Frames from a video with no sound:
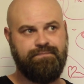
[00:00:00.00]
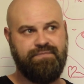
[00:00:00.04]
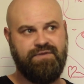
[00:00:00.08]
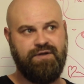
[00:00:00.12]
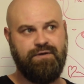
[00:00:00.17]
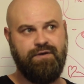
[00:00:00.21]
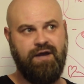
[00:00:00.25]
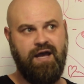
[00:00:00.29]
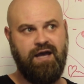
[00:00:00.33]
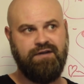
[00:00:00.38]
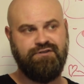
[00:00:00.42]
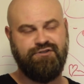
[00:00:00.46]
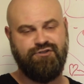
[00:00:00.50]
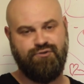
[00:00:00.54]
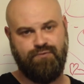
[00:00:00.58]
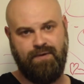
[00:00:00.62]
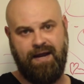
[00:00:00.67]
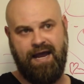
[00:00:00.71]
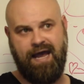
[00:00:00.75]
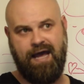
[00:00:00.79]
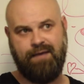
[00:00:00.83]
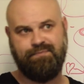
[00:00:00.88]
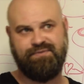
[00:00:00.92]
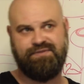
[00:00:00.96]
they're not
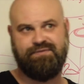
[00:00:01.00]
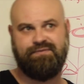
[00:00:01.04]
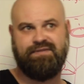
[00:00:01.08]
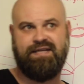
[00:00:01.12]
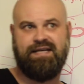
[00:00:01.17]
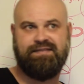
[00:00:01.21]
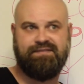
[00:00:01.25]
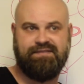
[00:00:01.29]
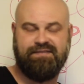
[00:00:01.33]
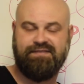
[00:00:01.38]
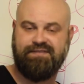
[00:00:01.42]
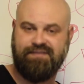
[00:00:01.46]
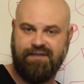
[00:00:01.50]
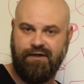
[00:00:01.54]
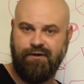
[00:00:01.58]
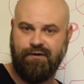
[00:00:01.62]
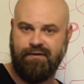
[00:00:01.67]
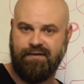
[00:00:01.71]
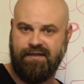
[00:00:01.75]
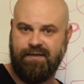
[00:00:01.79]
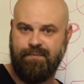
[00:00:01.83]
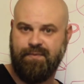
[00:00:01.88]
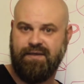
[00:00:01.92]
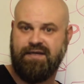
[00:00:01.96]
traps
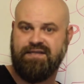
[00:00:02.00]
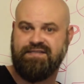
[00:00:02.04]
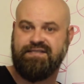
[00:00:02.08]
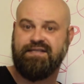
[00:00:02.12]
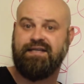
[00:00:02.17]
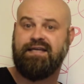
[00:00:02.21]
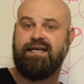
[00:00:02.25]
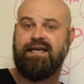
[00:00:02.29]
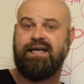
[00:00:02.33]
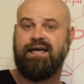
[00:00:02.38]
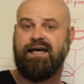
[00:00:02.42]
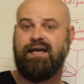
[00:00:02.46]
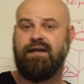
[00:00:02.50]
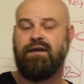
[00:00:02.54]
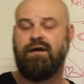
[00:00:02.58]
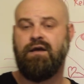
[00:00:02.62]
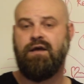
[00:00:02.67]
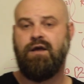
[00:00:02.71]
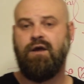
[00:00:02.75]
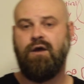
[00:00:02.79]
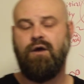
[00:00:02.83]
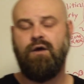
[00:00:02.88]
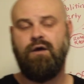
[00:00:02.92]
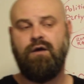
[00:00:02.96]
necessarily, because again,
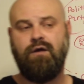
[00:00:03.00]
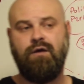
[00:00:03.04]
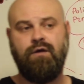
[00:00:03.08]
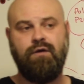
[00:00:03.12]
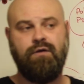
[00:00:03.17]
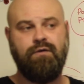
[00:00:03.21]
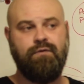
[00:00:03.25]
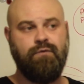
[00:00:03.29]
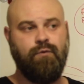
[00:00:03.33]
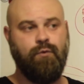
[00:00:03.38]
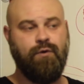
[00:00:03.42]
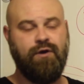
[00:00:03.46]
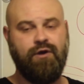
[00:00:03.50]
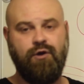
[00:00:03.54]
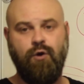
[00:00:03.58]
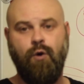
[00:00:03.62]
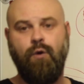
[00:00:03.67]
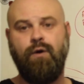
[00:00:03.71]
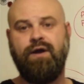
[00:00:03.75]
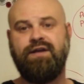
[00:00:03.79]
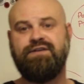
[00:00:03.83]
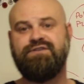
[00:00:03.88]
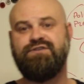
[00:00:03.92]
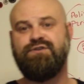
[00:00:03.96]
we're
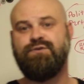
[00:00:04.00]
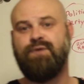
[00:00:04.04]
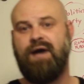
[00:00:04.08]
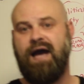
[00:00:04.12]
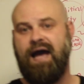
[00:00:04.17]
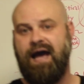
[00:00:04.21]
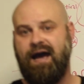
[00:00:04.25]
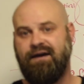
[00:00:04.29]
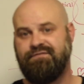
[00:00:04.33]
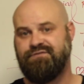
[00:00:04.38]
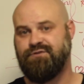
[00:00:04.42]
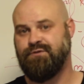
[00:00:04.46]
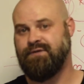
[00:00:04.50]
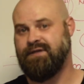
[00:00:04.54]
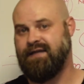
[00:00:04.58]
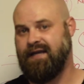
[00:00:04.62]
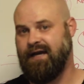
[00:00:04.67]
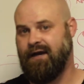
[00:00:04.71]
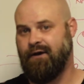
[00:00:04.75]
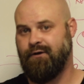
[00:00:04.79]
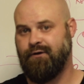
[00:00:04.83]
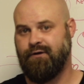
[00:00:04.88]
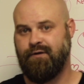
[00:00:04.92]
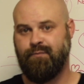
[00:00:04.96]
going to have to
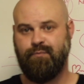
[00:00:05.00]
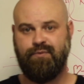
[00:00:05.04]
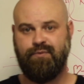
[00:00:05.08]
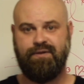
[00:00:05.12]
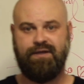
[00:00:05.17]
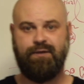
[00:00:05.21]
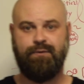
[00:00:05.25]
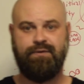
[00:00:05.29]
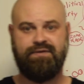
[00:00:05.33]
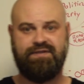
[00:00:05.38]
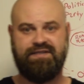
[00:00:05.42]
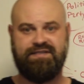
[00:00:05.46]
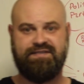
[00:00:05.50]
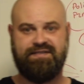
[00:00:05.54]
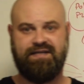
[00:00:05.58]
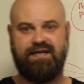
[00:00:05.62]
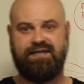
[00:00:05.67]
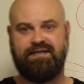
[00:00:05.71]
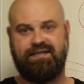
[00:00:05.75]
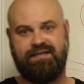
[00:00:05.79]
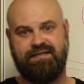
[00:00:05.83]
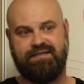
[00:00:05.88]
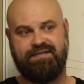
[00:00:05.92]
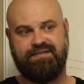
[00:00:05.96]
encounter and play with these
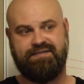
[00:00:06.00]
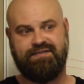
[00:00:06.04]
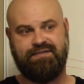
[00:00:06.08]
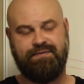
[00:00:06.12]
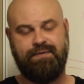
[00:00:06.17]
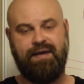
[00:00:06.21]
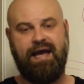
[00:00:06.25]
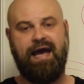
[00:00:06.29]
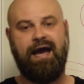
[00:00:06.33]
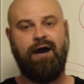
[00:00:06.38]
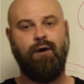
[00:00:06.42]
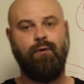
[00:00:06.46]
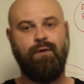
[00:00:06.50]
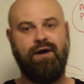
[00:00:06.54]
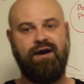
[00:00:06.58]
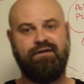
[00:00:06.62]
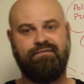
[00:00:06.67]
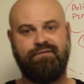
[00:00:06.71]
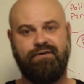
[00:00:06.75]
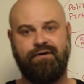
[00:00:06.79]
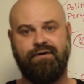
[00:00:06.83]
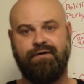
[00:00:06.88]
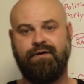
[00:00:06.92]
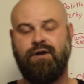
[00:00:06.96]
ideas.
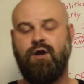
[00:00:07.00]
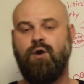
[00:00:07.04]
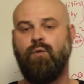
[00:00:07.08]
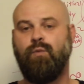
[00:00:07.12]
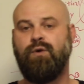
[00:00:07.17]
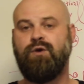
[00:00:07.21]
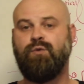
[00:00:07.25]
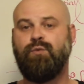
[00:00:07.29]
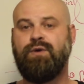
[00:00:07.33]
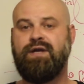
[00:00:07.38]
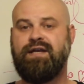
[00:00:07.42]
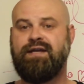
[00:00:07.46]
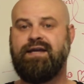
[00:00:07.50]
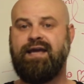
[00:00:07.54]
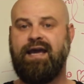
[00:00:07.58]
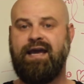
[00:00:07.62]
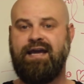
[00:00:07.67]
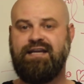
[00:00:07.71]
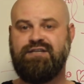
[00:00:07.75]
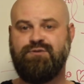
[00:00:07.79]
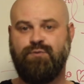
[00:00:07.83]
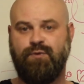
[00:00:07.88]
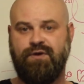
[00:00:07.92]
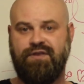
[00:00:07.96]
However, when we
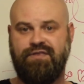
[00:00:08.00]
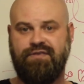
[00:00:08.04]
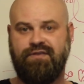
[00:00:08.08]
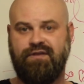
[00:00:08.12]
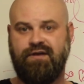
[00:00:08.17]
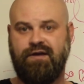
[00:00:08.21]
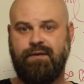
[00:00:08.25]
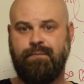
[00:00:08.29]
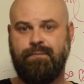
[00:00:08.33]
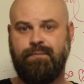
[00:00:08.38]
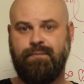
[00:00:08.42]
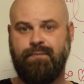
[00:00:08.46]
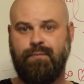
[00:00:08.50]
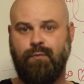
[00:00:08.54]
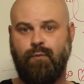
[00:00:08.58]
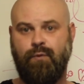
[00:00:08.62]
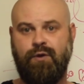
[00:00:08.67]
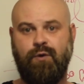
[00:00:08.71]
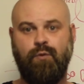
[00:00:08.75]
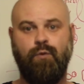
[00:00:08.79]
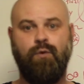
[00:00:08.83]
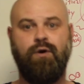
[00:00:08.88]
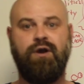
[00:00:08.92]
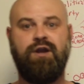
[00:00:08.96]
engage with them,
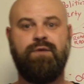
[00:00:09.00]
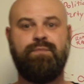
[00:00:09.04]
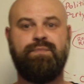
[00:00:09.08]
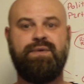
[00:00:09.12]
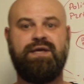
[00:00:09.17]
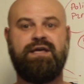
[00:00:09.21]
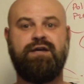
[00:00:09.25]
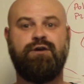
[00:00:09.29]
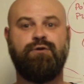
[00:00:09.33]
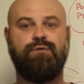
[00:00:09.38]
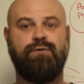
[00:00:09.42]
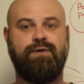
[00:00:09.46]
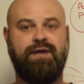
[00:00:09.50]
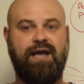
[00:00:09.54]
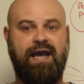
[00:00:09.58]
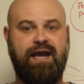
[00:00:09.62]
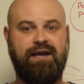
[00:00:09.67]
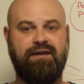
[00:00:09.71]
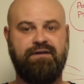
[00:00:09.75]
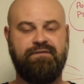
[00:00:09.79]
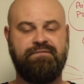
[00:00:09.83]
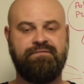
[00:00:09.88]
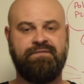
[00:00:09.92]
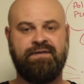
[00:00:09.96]
we want to be
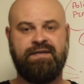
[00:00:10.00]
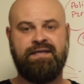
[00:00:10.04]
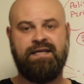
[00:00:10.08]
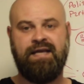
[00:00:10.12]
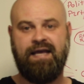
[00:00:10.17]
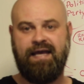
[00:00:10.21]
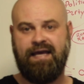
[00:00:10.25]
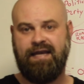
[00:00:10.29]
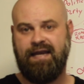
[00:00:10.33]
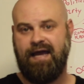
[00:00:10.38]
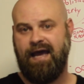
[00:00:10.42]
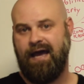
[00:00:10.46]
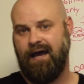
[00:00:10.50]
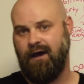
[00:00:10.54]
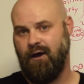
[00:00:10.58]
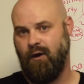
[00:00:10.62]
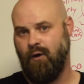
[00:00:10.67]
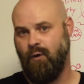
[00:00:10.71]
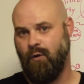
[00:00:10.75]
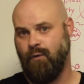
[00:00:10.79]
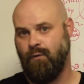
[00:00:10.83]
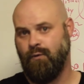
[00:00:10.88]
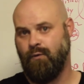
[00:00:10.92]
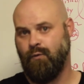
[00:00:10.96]
creative in
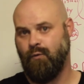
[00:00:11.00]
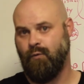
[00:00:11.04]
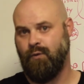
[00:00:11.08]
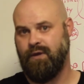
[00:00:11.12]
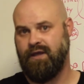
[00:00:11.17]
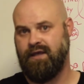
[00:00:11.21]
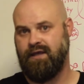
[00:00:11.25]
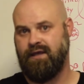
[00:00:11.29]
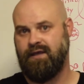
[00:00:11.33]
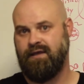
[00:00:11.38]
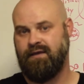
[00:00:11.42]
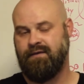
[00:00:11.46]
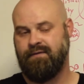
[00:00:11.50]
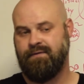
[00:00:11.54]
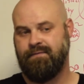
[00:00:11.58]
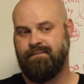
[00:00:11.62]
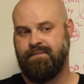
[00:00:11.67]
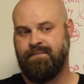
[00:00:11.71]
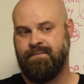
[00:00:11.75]
how we